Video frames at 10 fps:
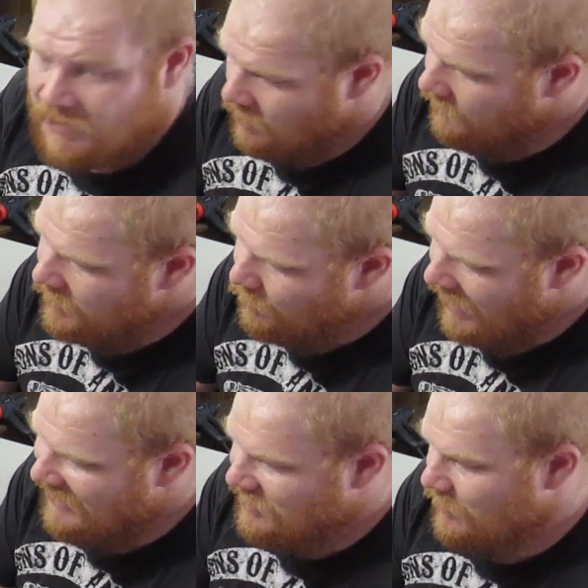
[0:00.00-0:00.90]
So if you
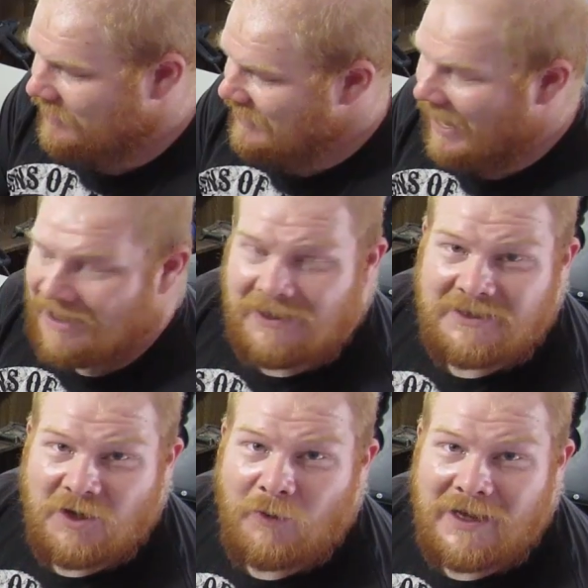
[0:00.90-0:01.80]
get to exactly
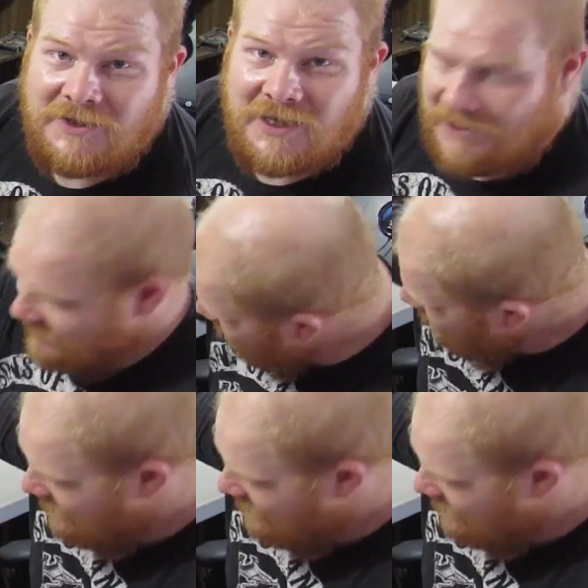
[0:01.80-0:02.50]
2 inches